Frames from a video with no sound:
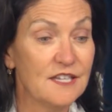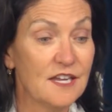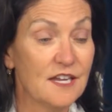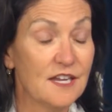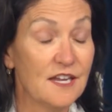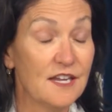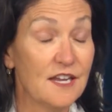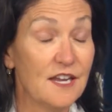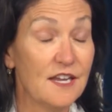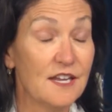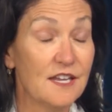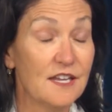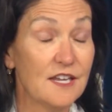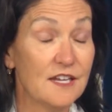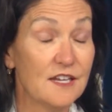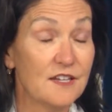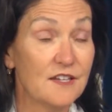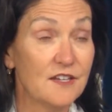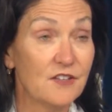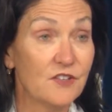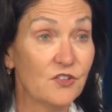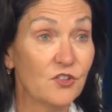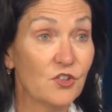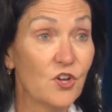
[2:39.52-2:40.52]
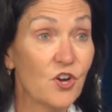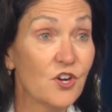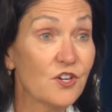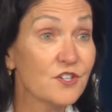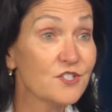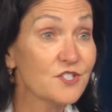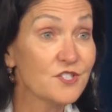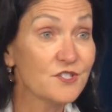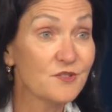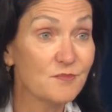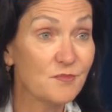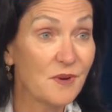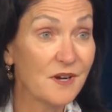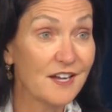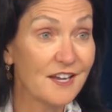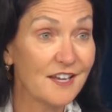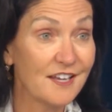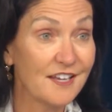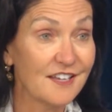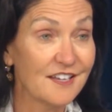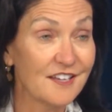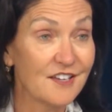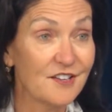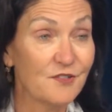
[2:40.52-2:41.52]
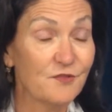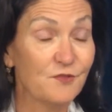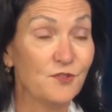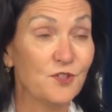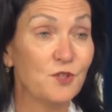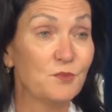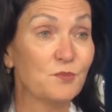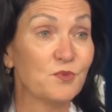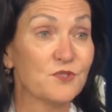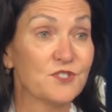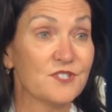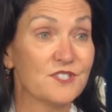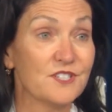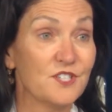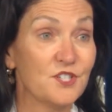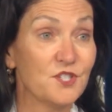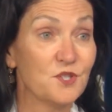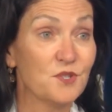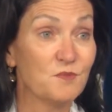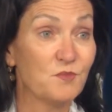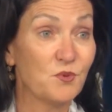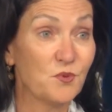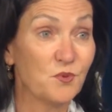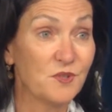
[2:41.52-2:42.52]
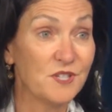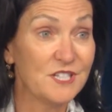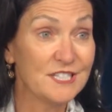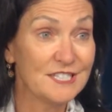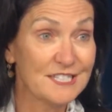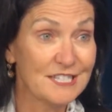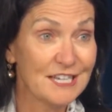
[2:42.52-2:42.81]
I lost by a few percentage points.